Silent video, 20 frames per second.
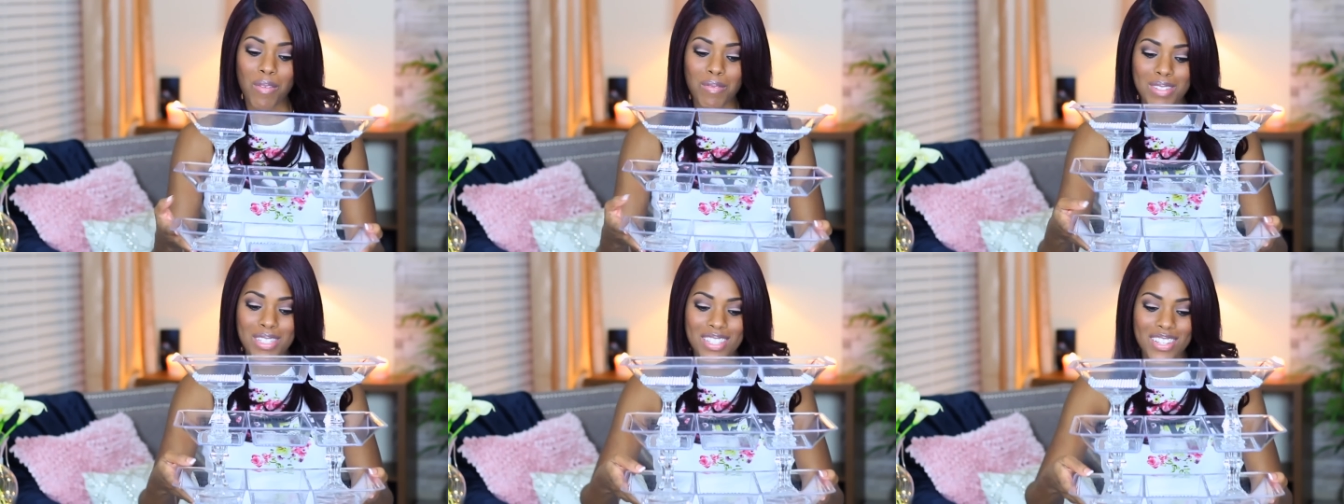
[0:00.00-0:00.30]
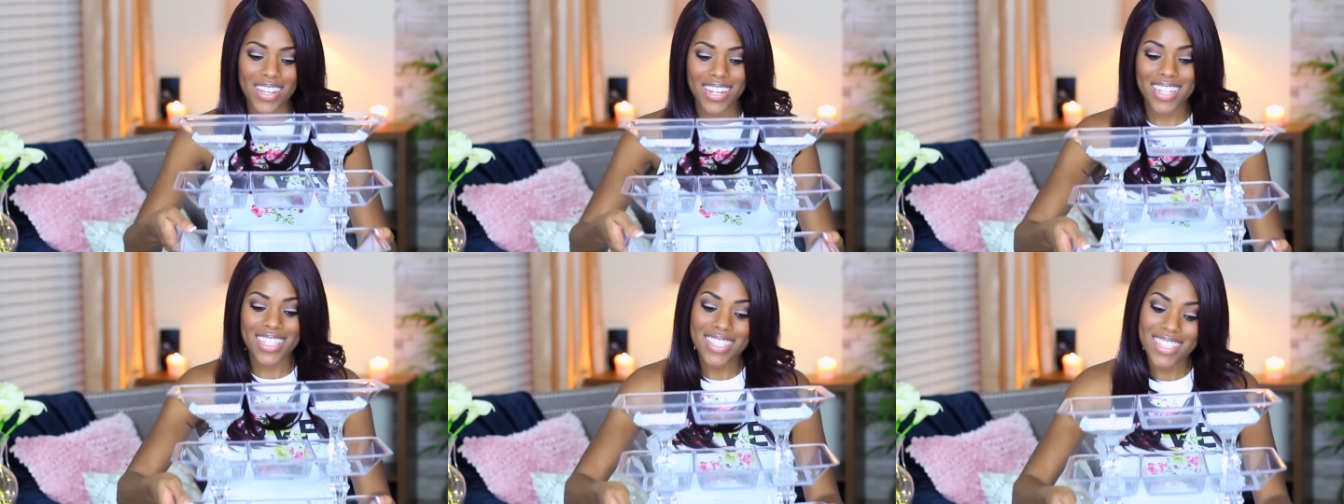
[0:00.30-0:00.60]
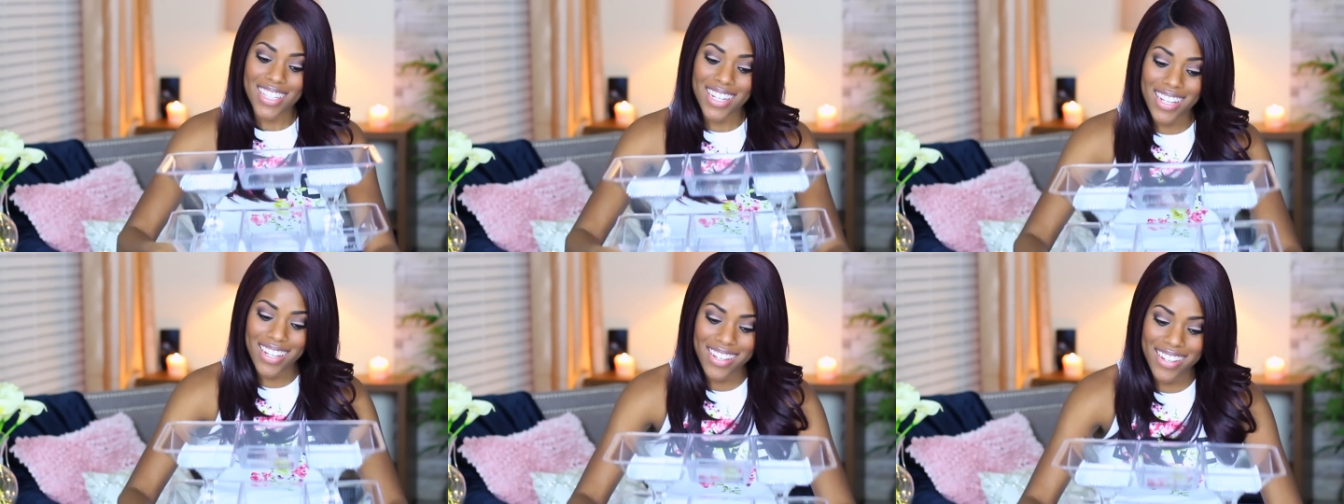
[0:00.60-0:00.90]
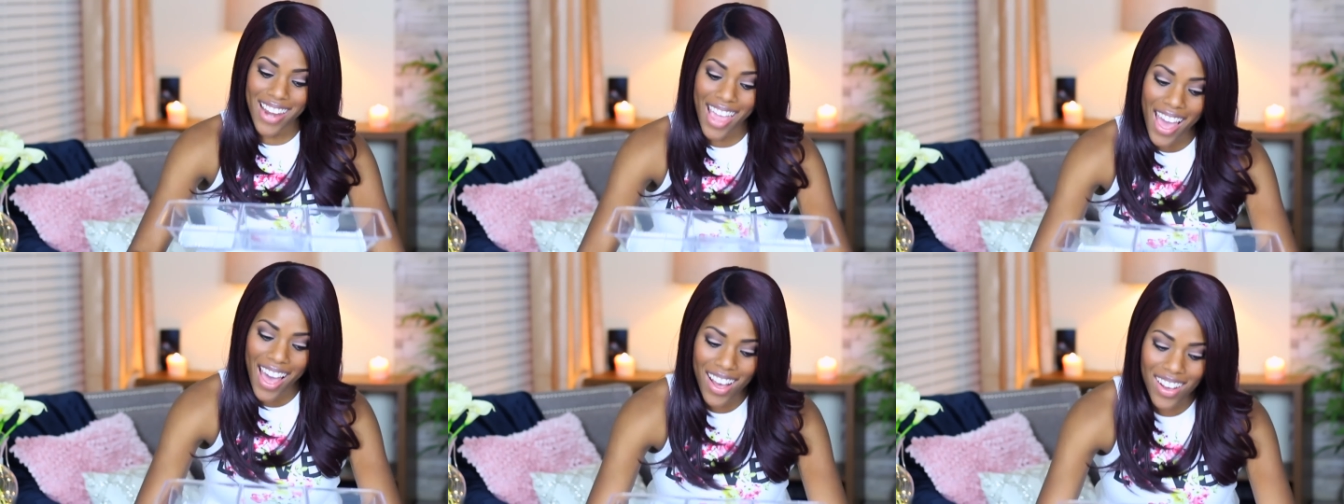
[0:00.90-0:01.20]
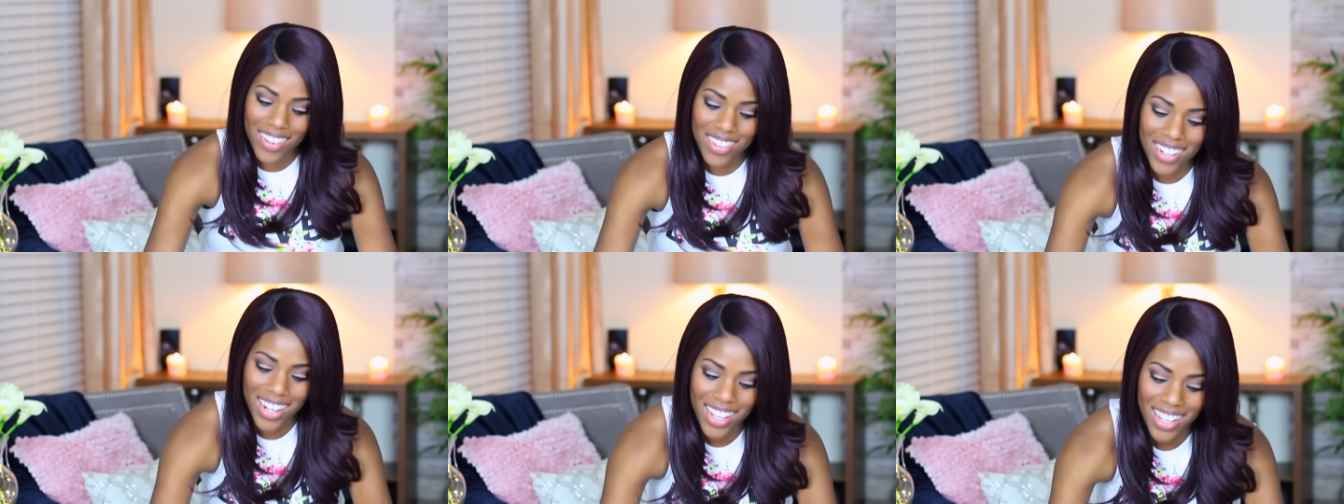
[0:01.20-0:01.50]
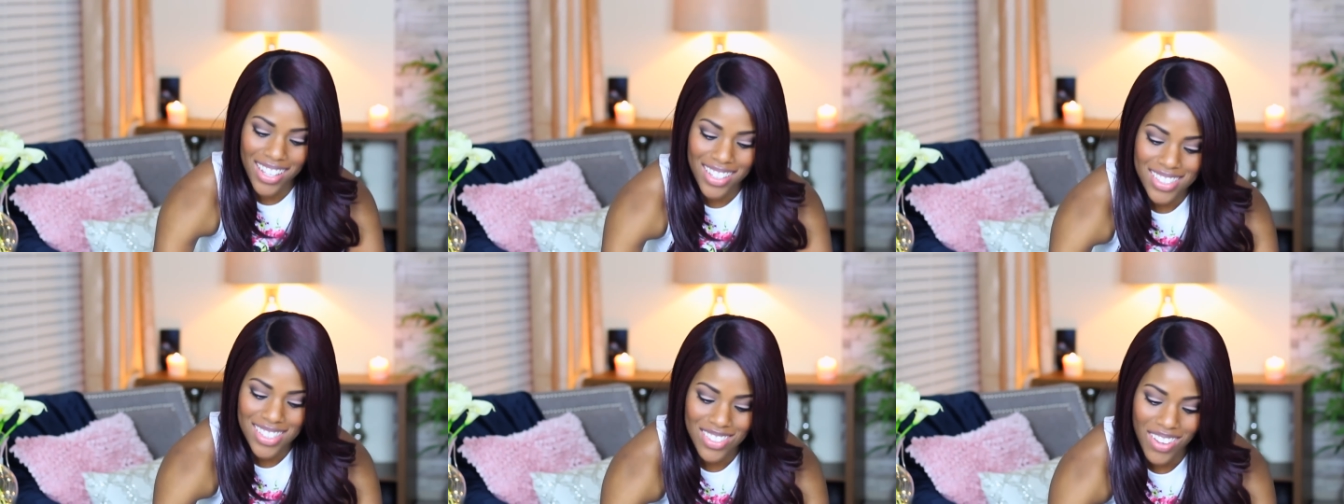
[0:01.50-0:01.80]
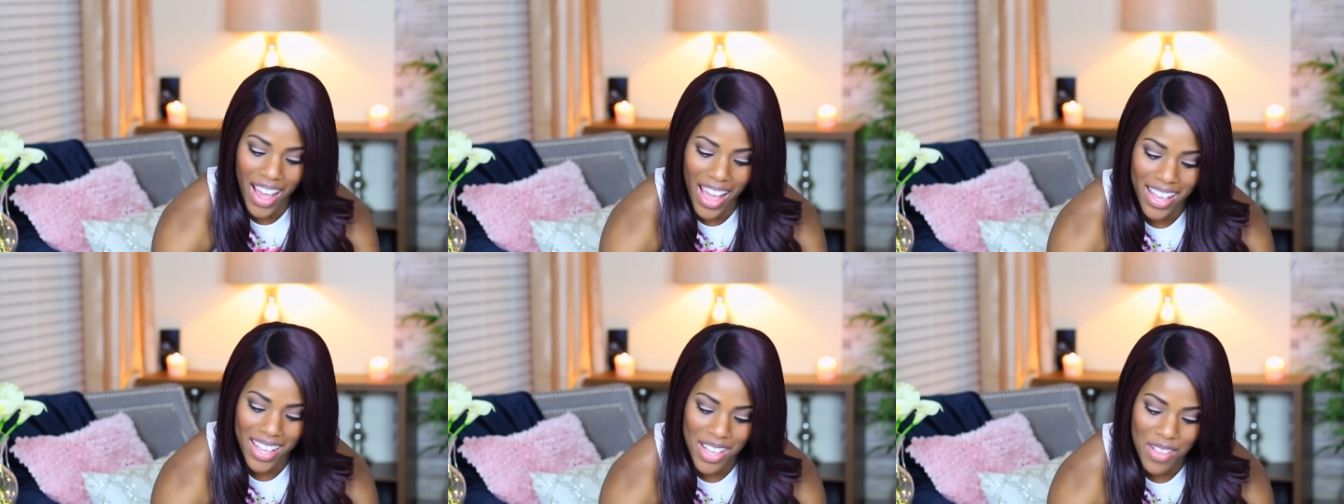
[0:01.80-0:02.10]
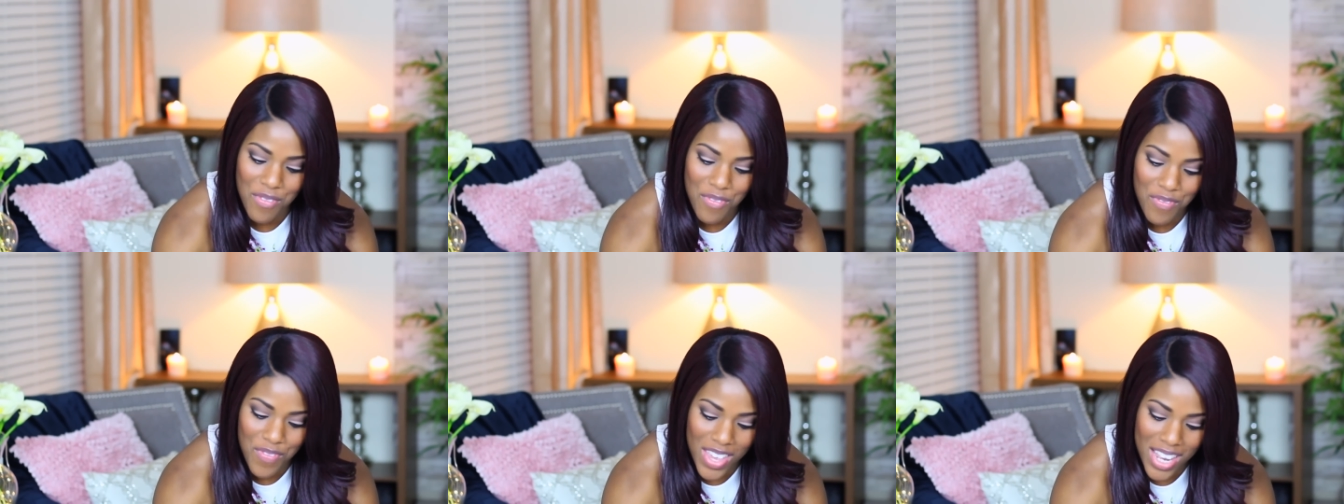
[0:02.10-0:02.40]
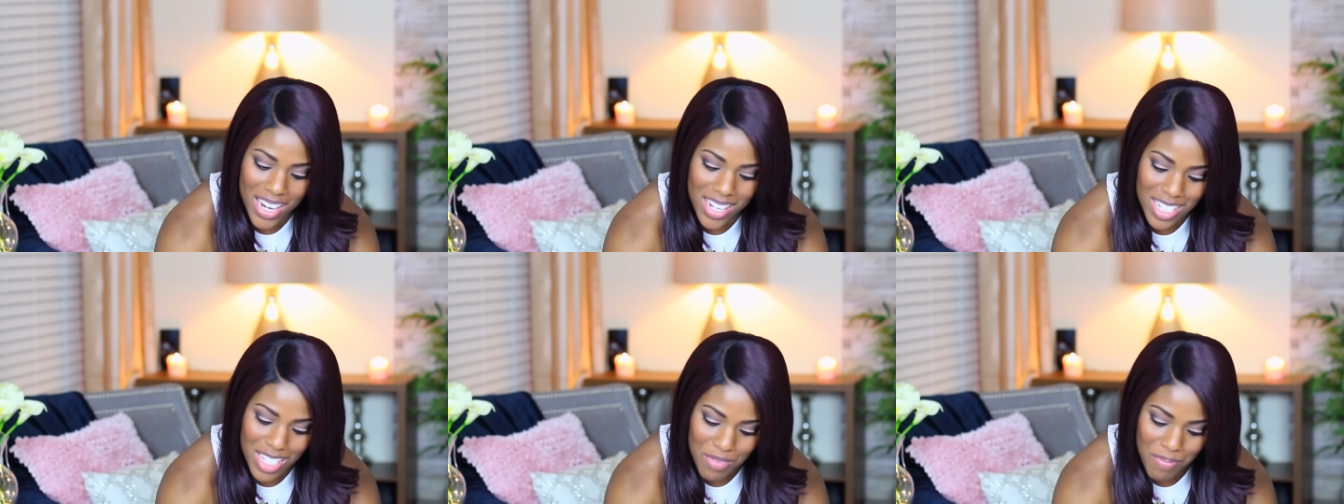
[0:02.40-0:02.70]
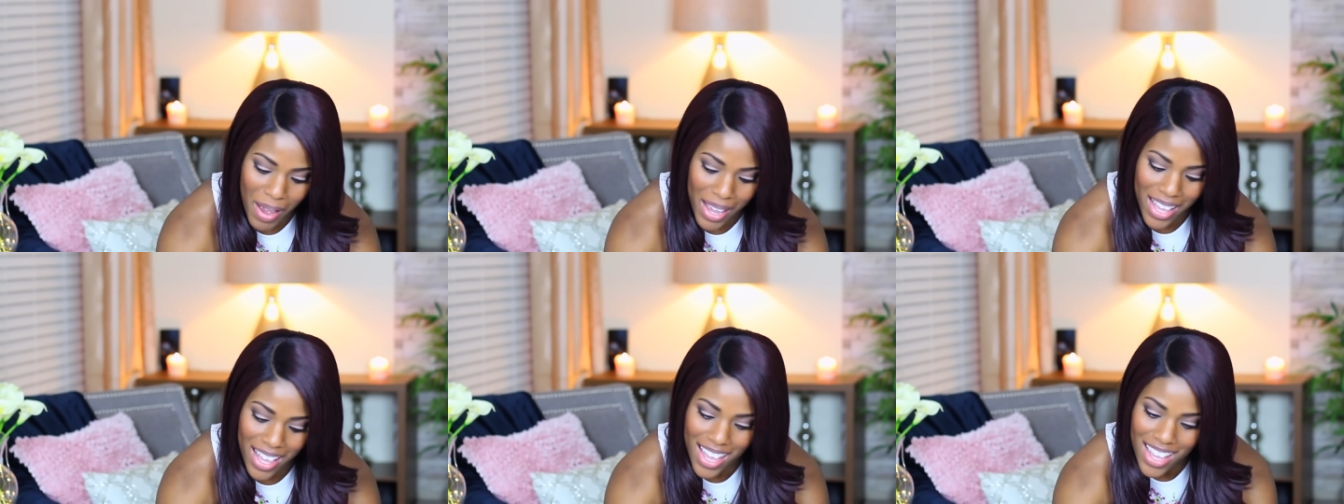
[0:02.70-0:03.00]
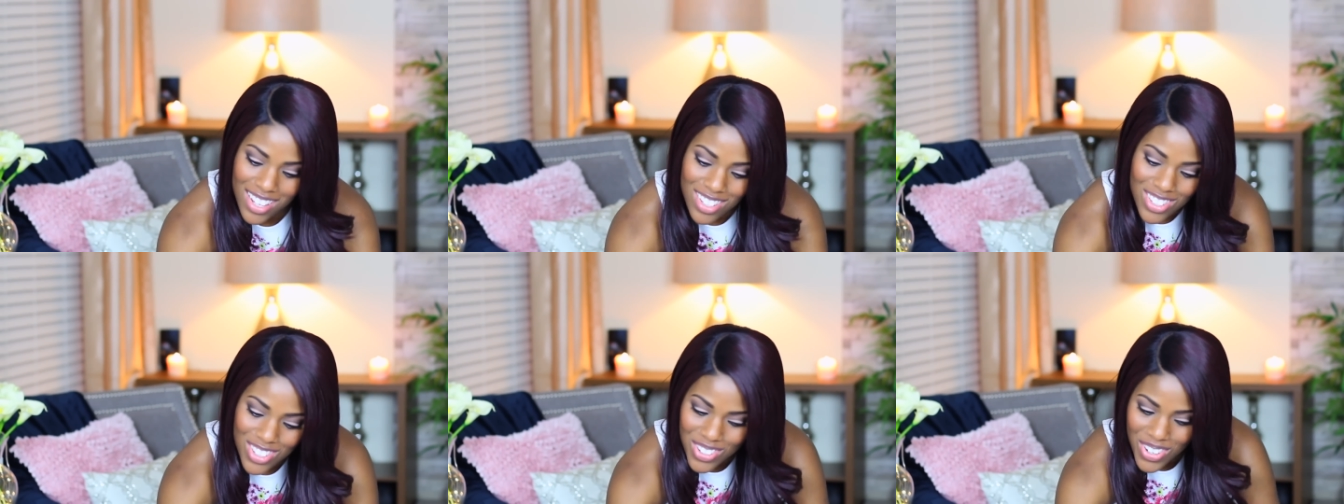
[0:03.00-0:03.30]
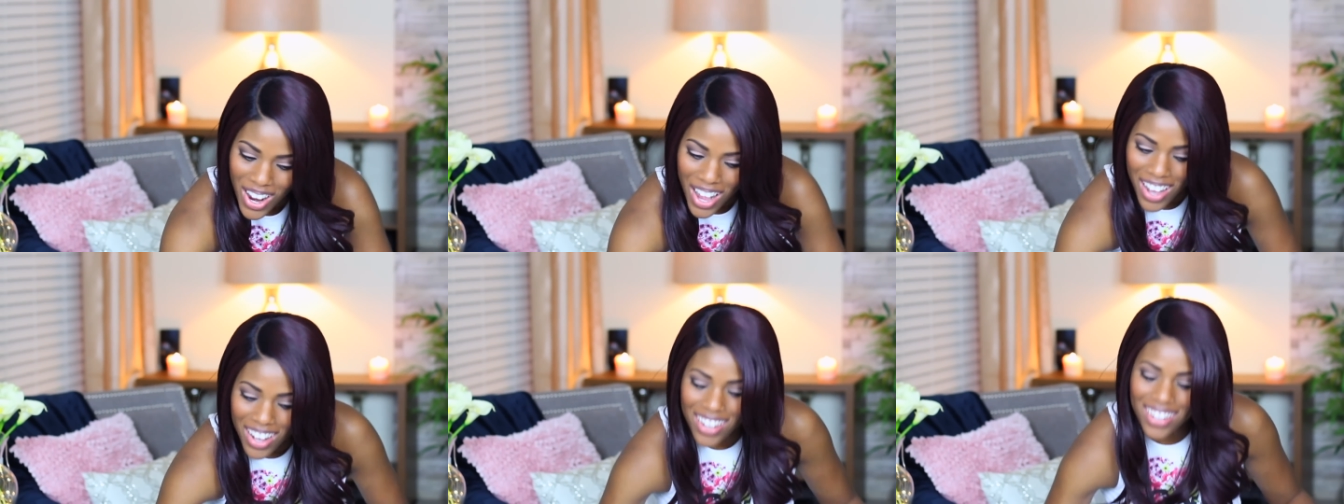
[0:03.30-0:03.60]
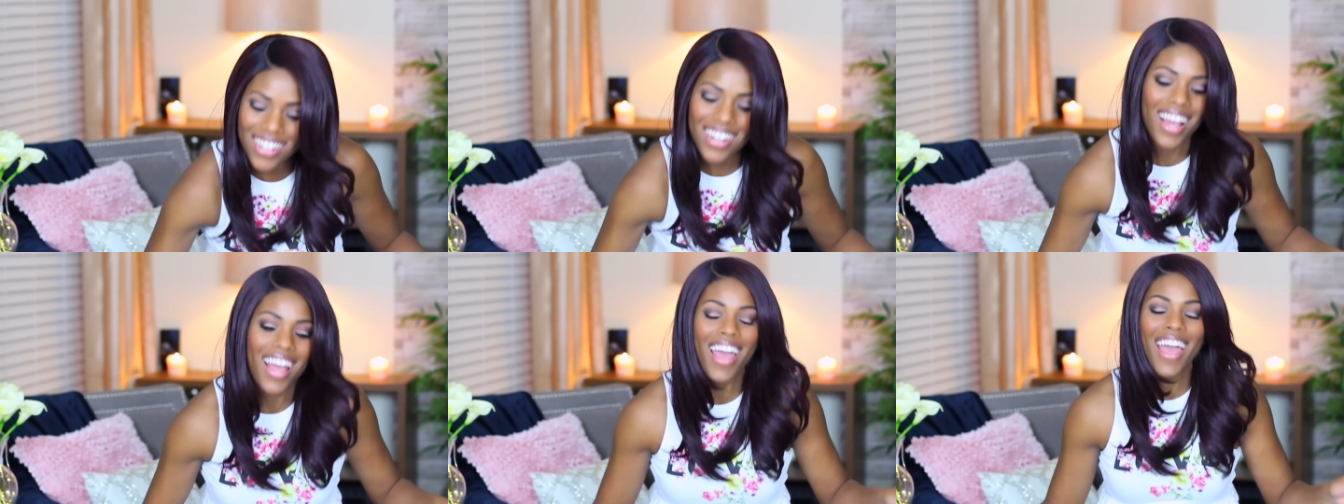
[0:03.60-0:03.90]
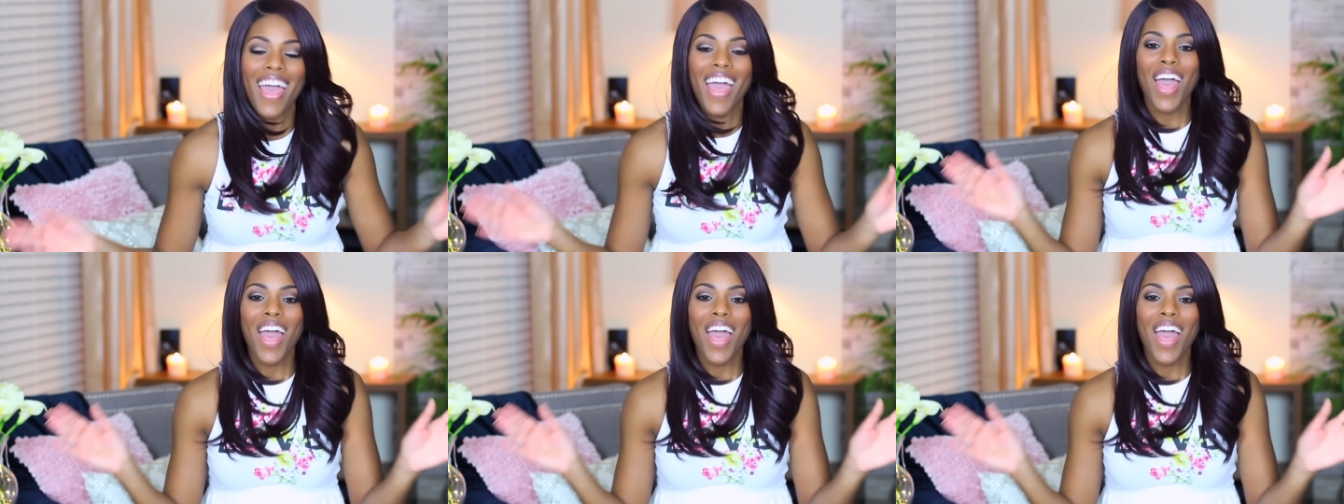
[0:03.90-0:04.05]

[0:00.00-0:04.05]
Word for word: I'm just gonna sit it down so I can finish my intro.